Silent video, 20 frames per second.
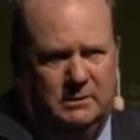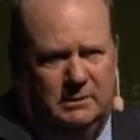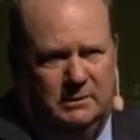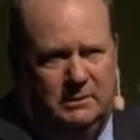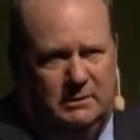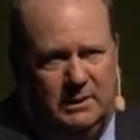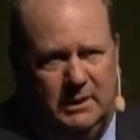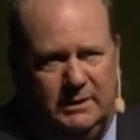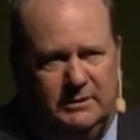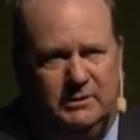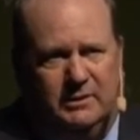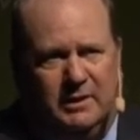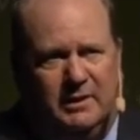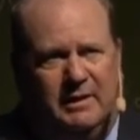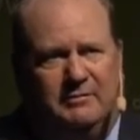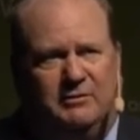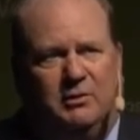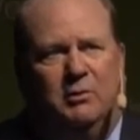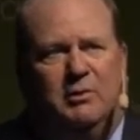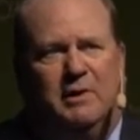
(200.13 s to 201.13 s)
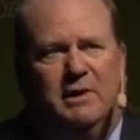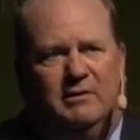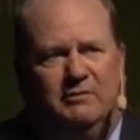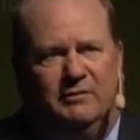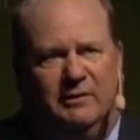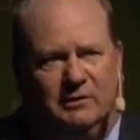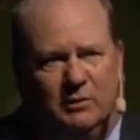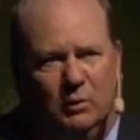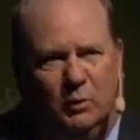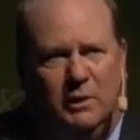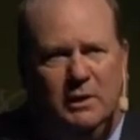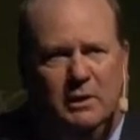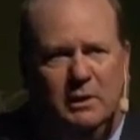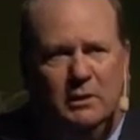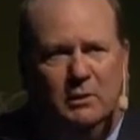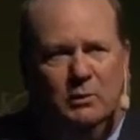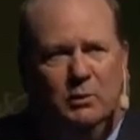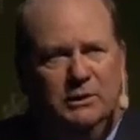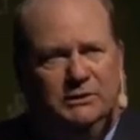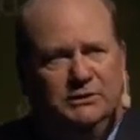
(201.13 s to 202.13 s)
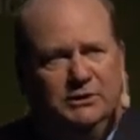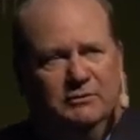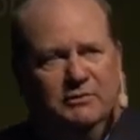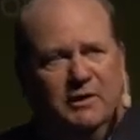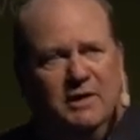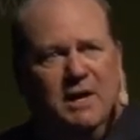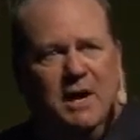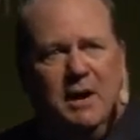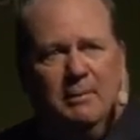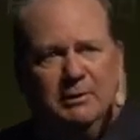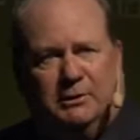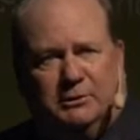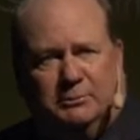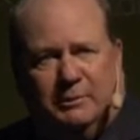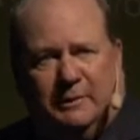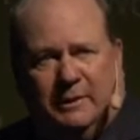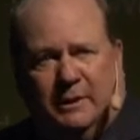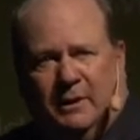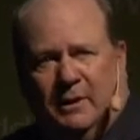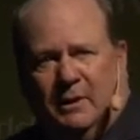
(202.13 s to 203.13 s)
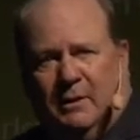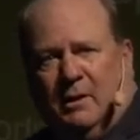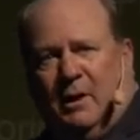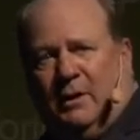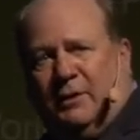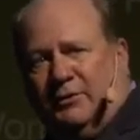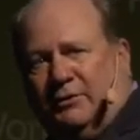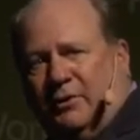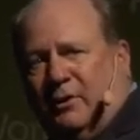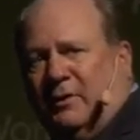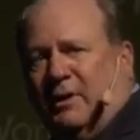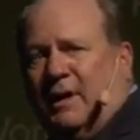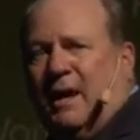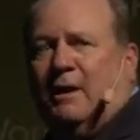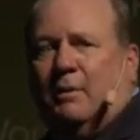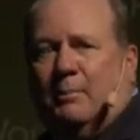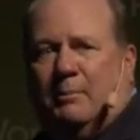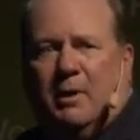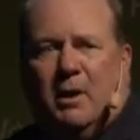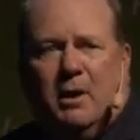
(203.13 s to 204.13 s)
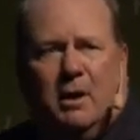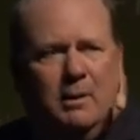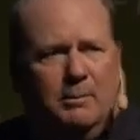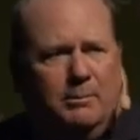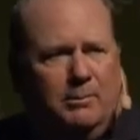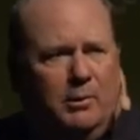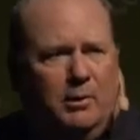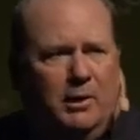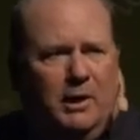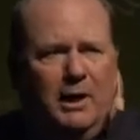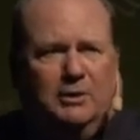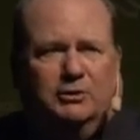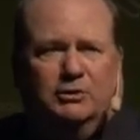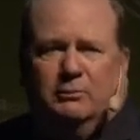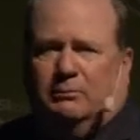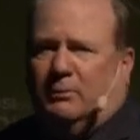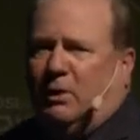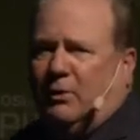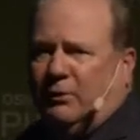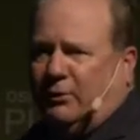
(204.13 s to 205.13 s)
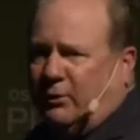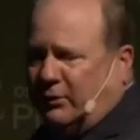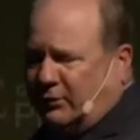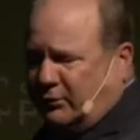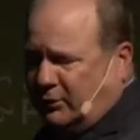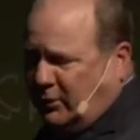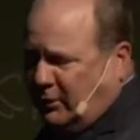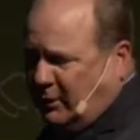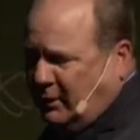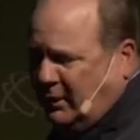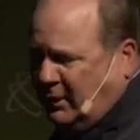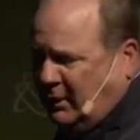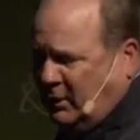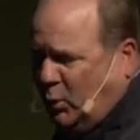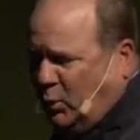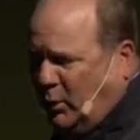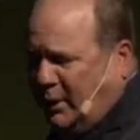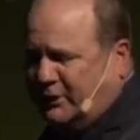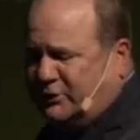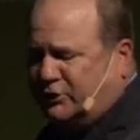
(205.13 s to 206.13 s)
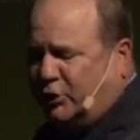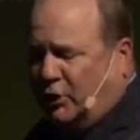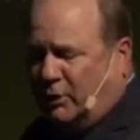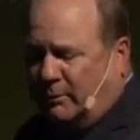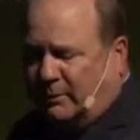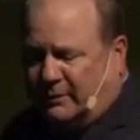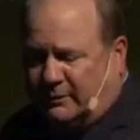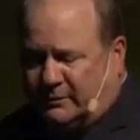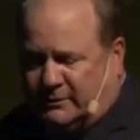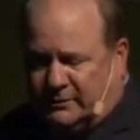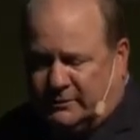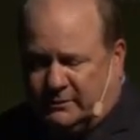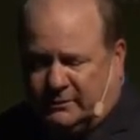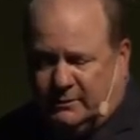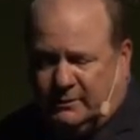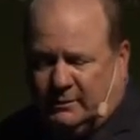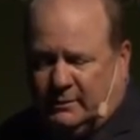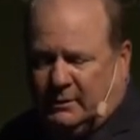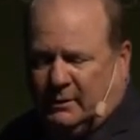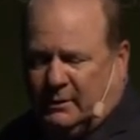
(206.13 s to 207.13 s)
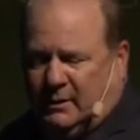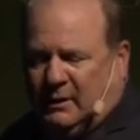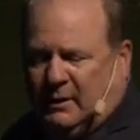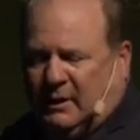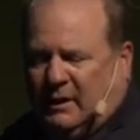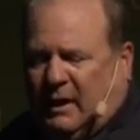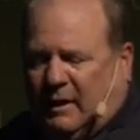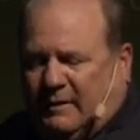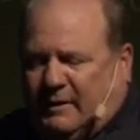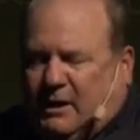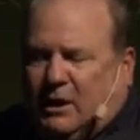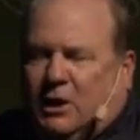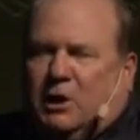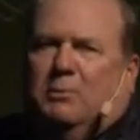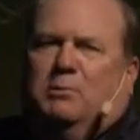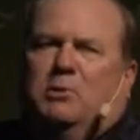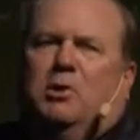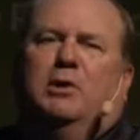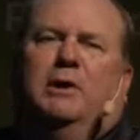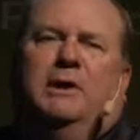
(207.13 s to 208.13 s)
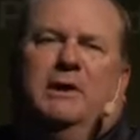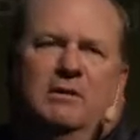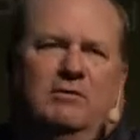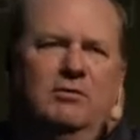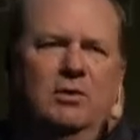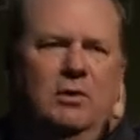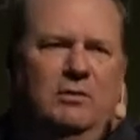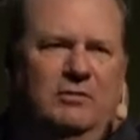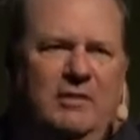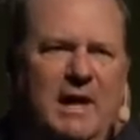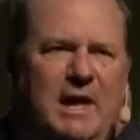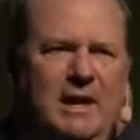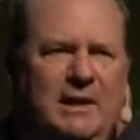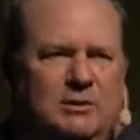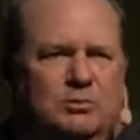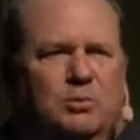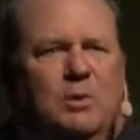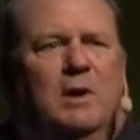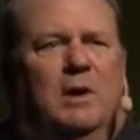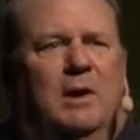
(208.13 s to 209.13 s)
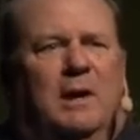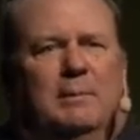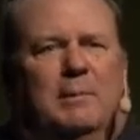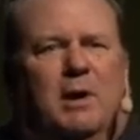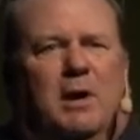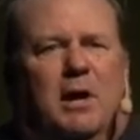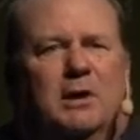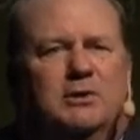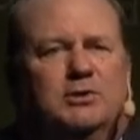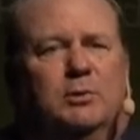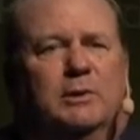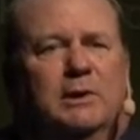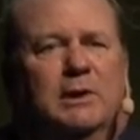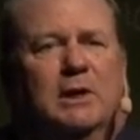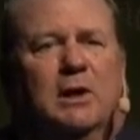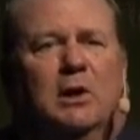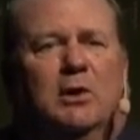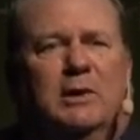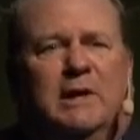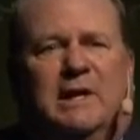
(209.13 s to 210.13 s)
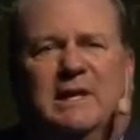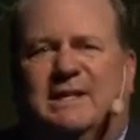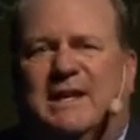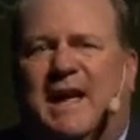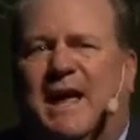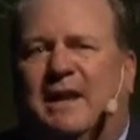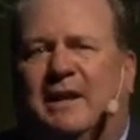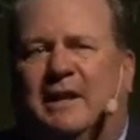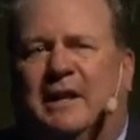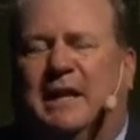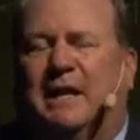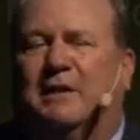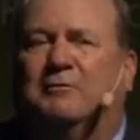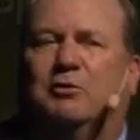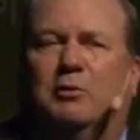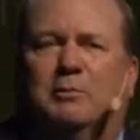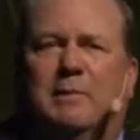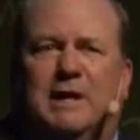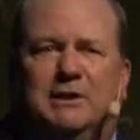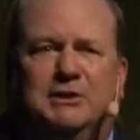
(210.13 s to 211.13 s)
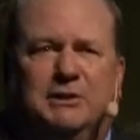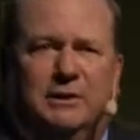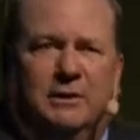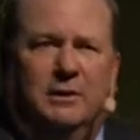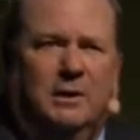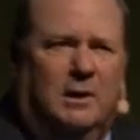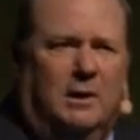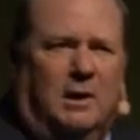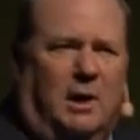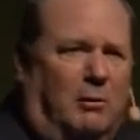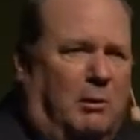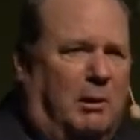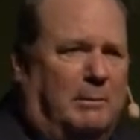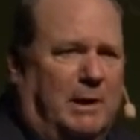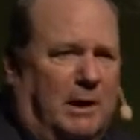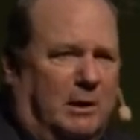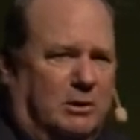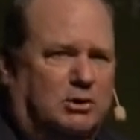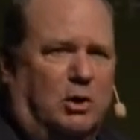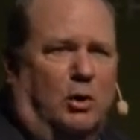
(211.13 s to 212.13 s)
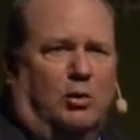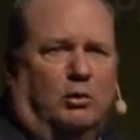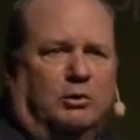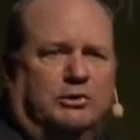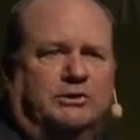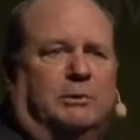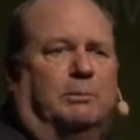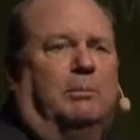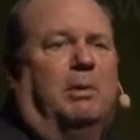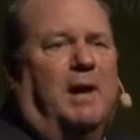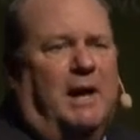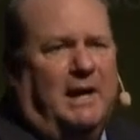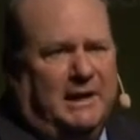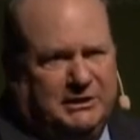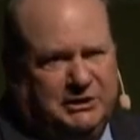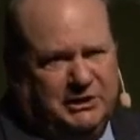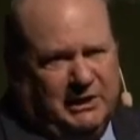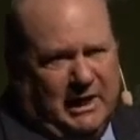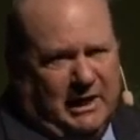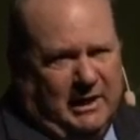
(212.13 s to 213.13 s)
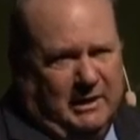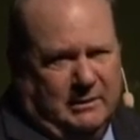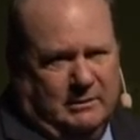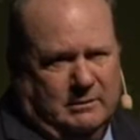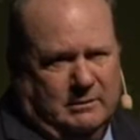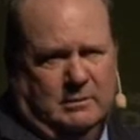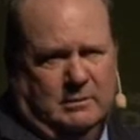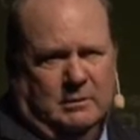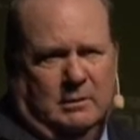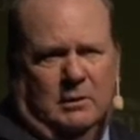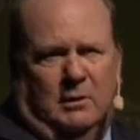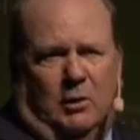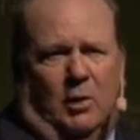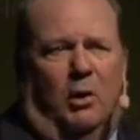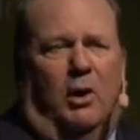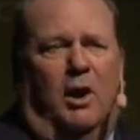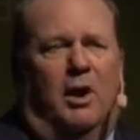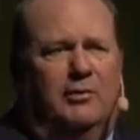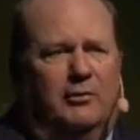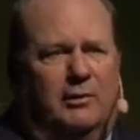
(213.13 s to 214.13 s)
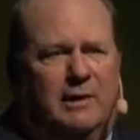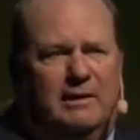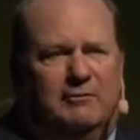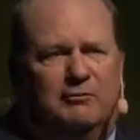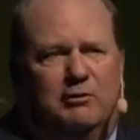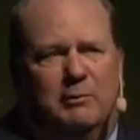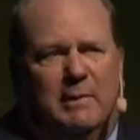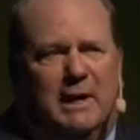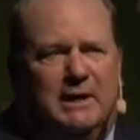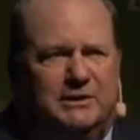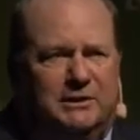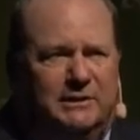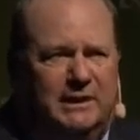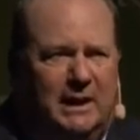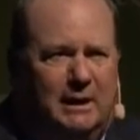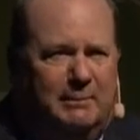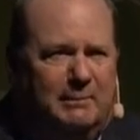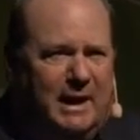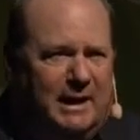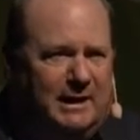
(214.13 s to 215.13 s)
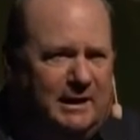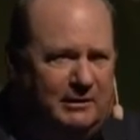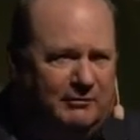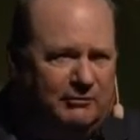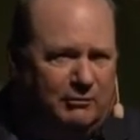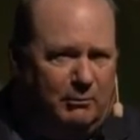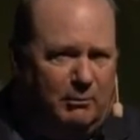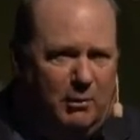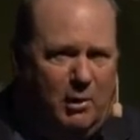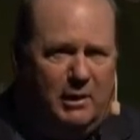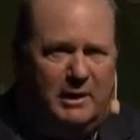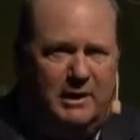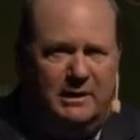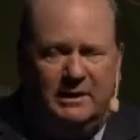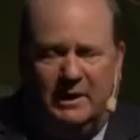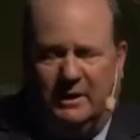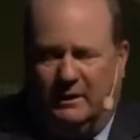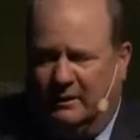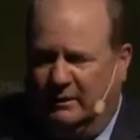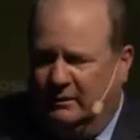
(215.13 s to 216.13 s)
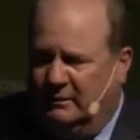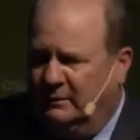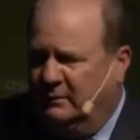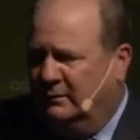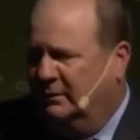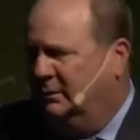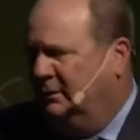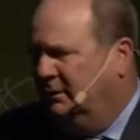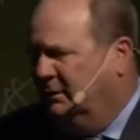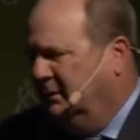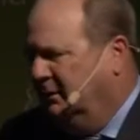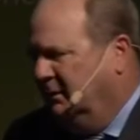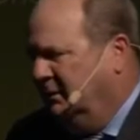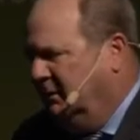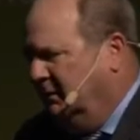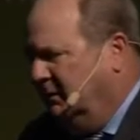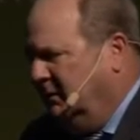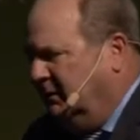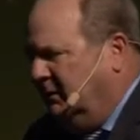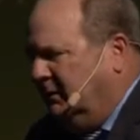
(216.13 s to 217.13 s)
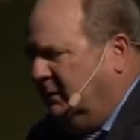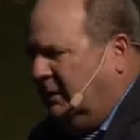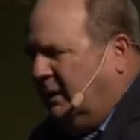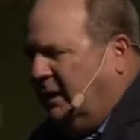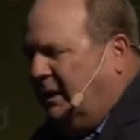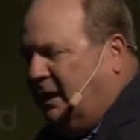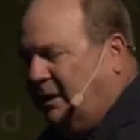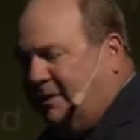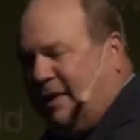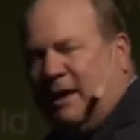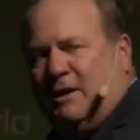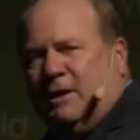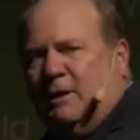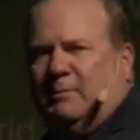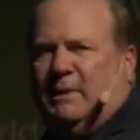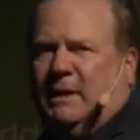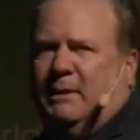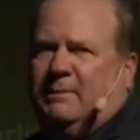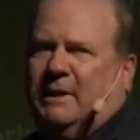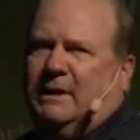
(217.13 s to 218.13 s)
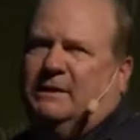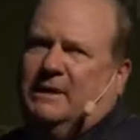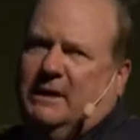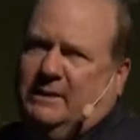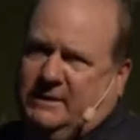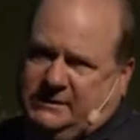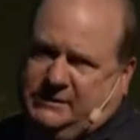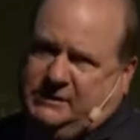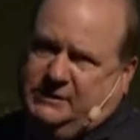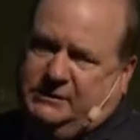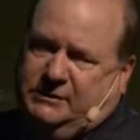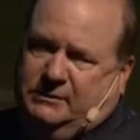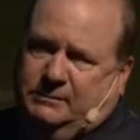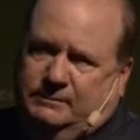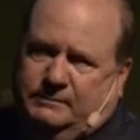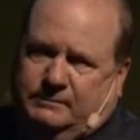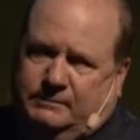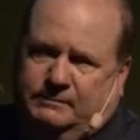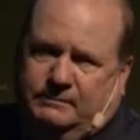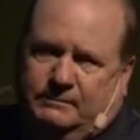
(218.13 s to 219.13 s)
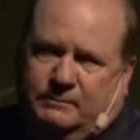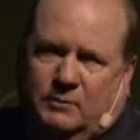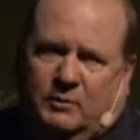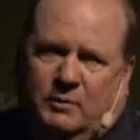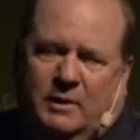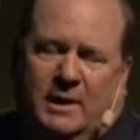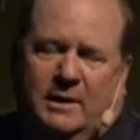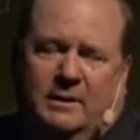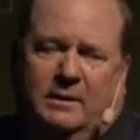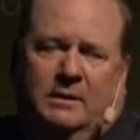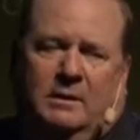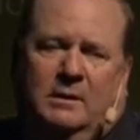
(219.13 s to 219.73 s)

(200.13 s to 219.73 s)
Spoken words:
Right? You don't have to reinvent the wheel once you've accomplished it on a certain kind of pump or electric motors or wind turbines. And then a community view of that as well. Am I also including data and information around my total supply chain or other information that I might get from market data? Now that could be a big data system, right?